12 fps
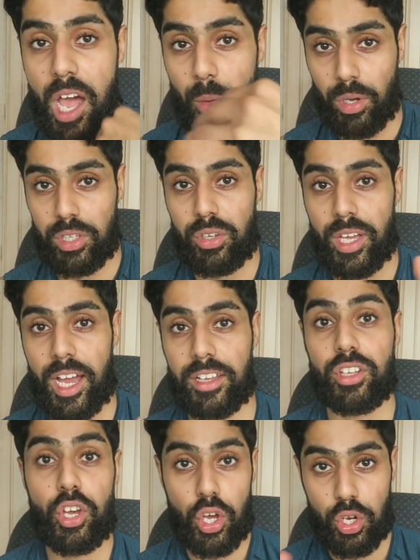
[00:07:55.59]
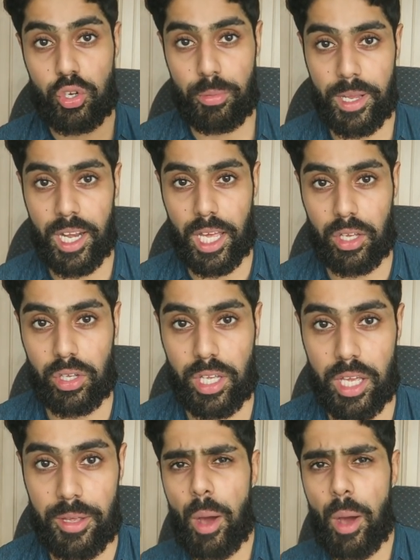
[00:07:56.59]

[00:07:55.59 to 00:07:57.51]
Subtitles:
I want you guys to be like, okay?